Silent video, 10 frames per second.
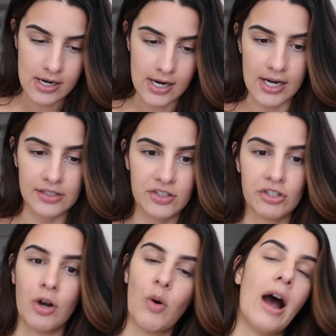
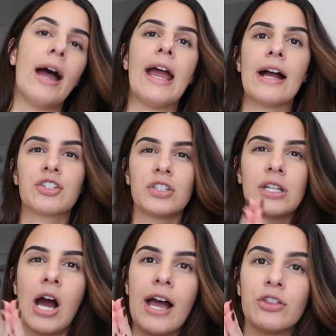So I actually
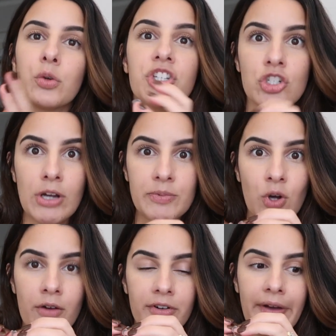got those strips
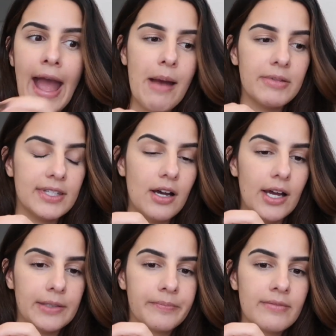off of
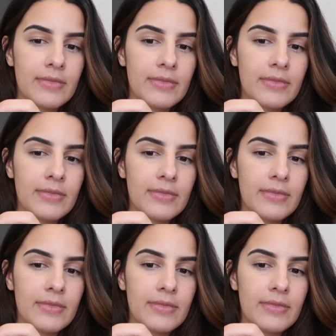Amazon